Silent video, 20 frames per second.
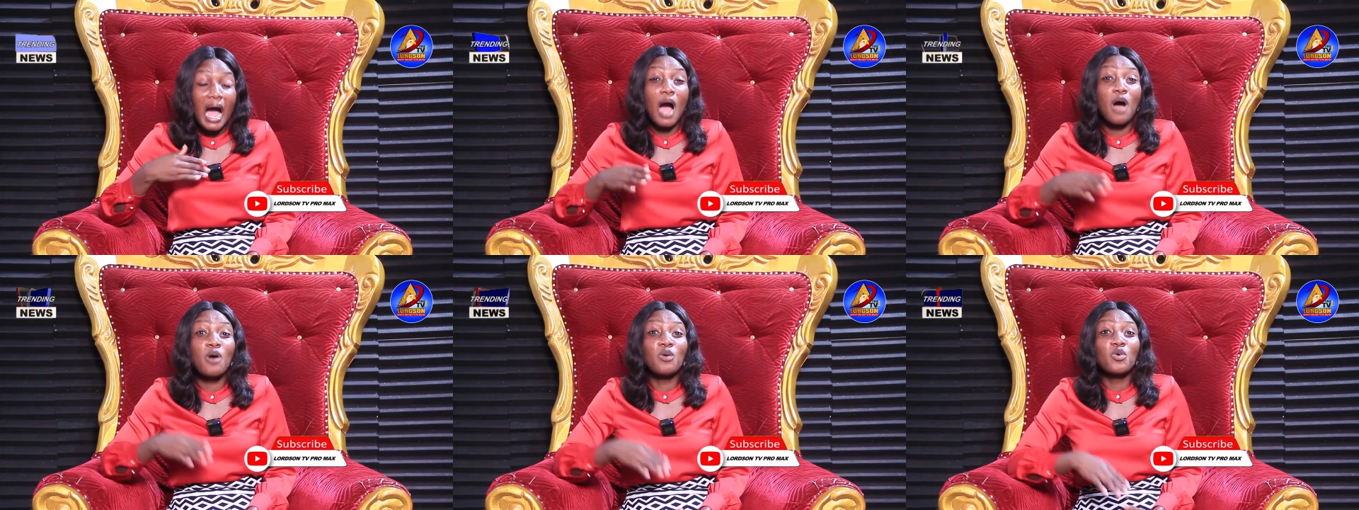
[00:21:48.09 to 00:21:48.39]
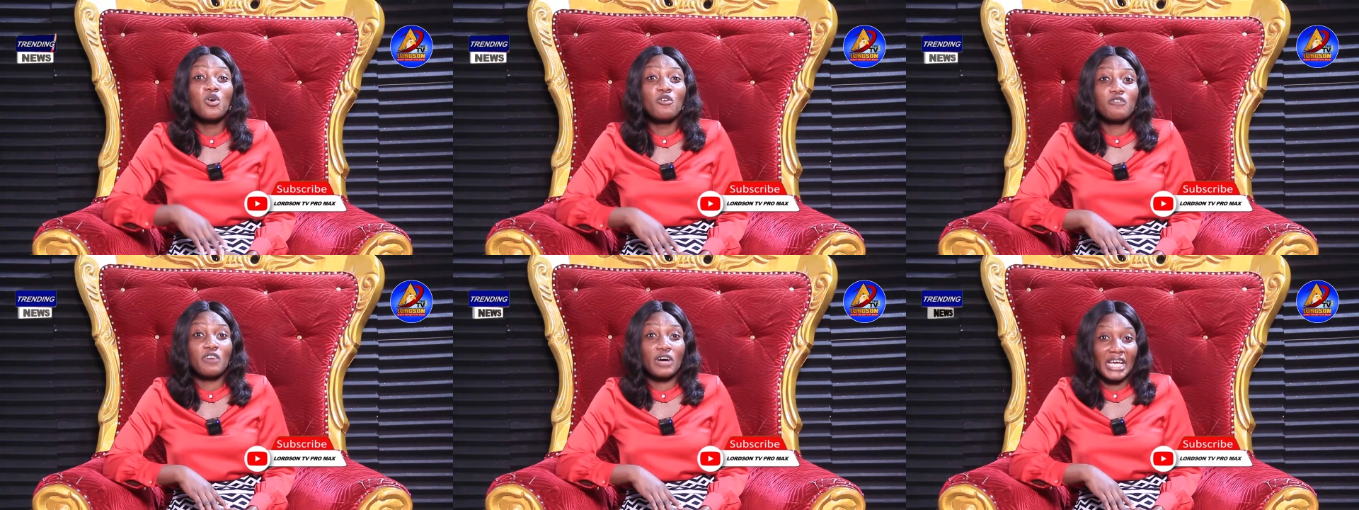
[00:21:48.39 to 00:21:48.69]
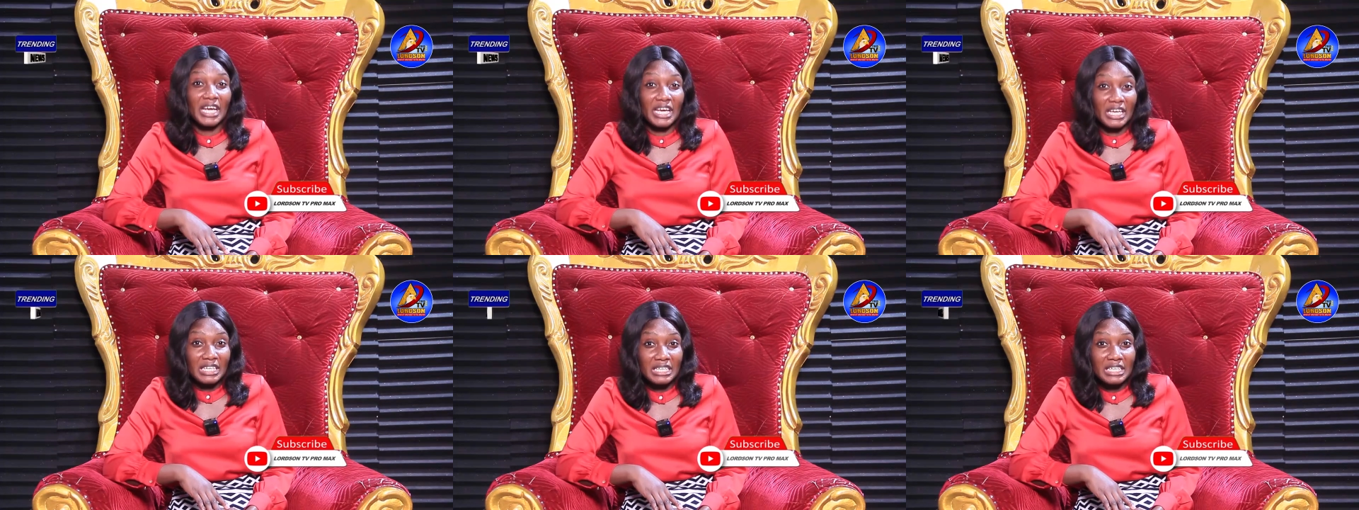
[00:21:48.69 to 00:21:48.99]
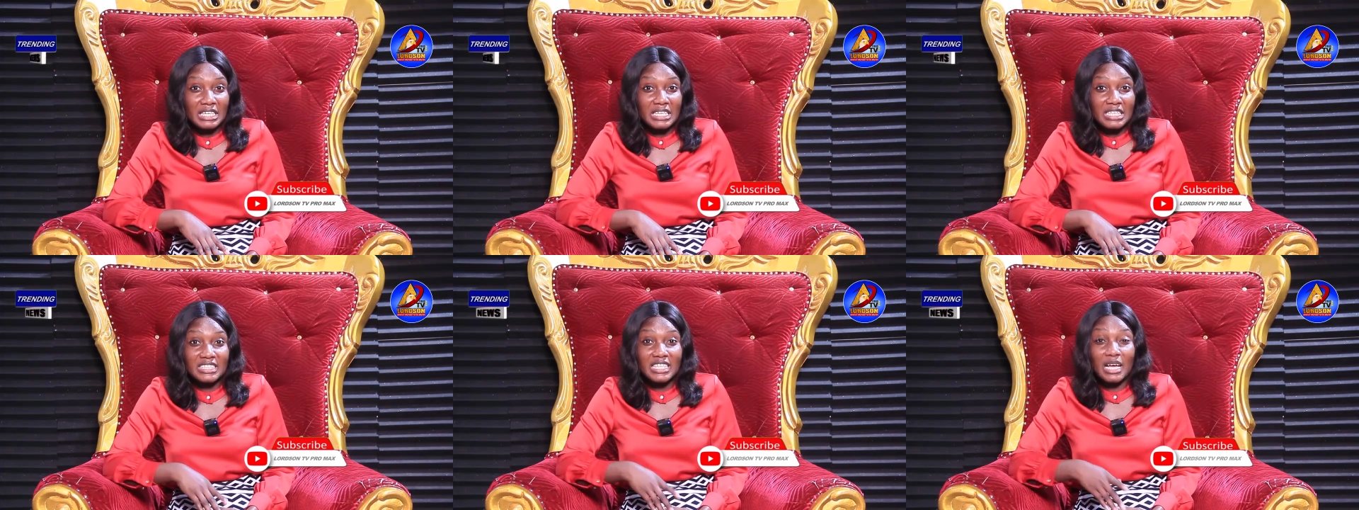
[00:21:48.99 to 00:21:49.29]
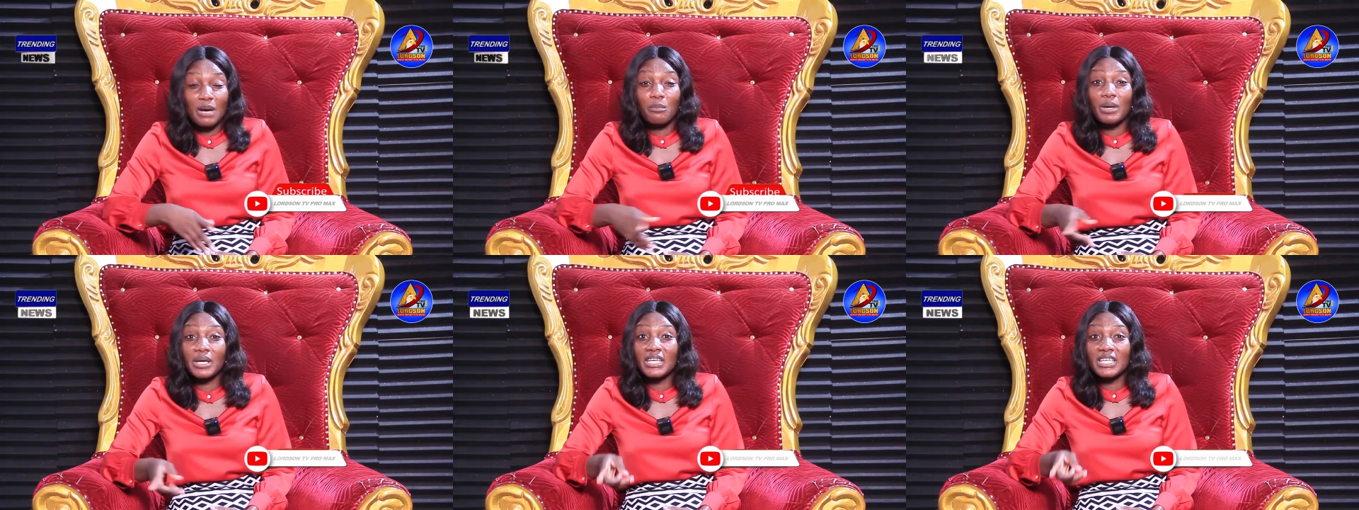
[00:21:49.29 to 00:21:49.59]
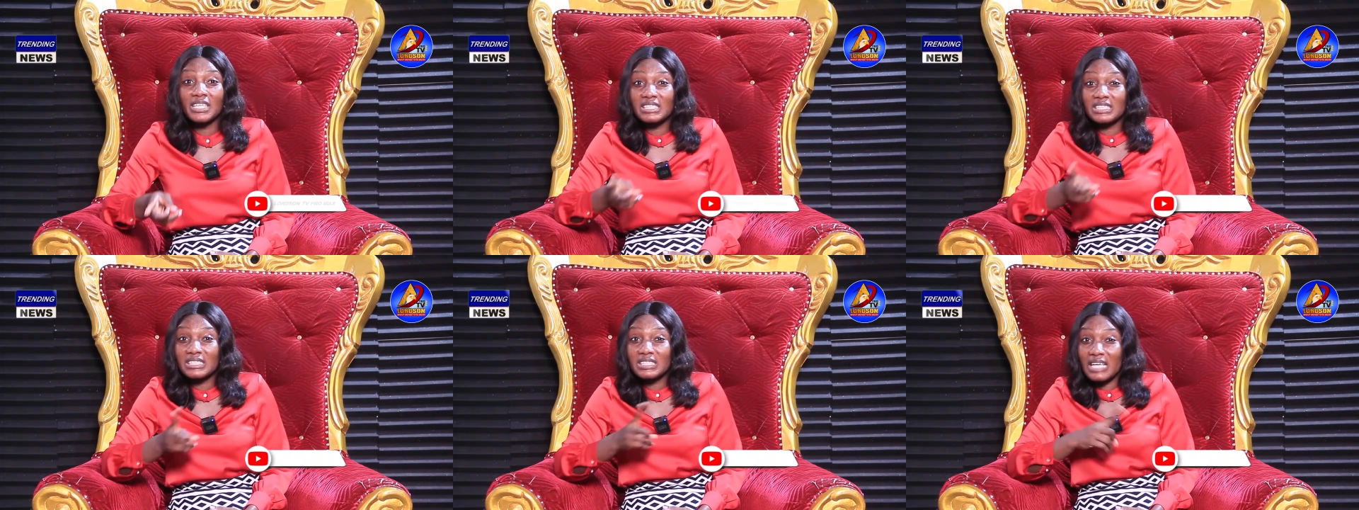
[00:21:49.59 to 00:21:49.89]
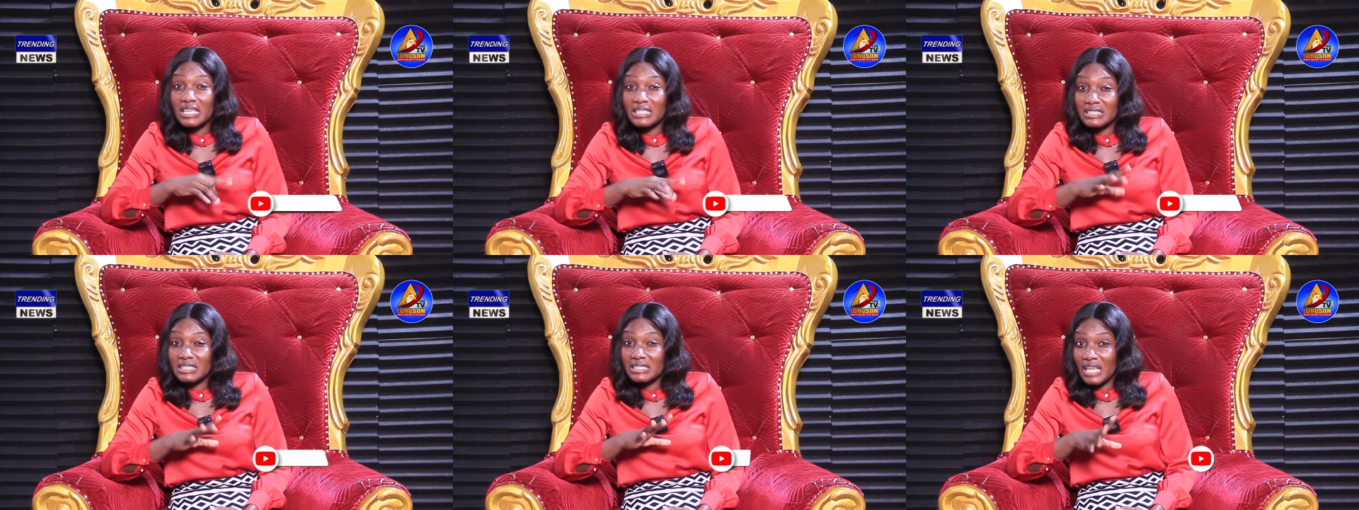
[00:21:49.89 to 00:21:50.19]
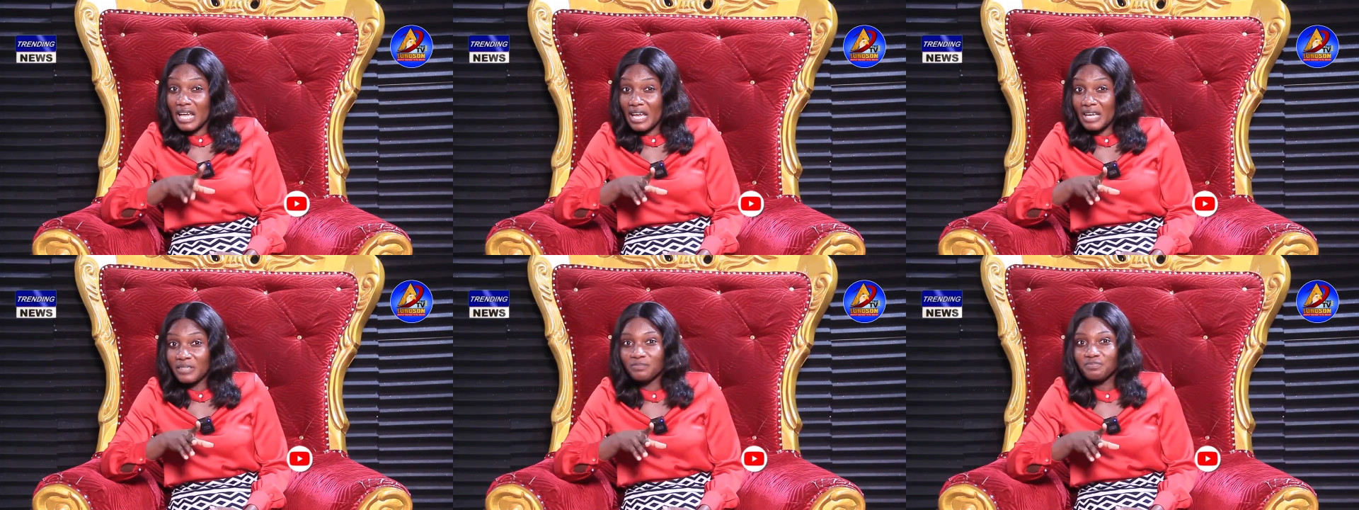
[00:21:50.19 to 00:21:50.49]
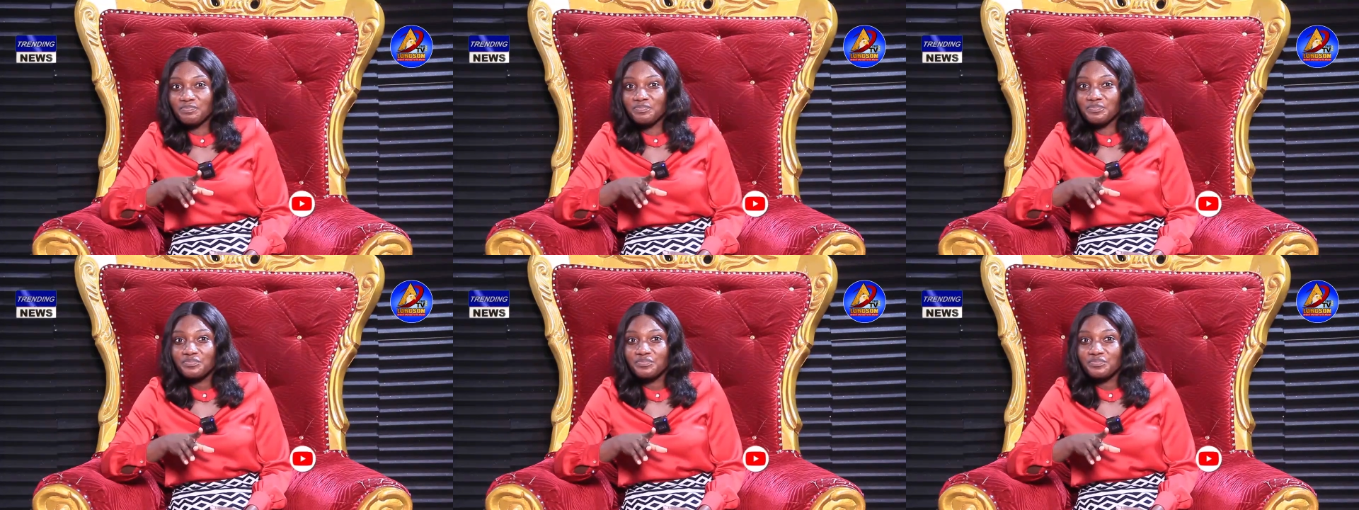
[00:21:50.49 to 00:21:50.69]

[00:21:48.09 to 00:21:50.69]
I'll go for Ken. Somebody said, say,